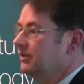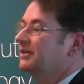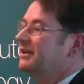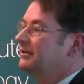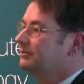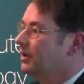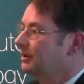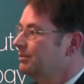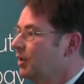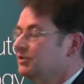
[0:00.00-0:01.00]
and
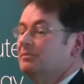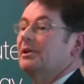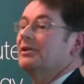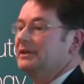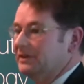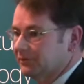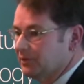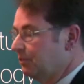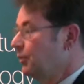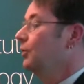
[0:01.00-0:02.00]
identifying possibilities
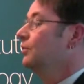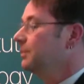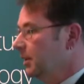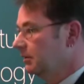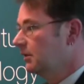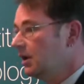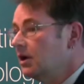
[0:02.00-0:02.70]
for improvement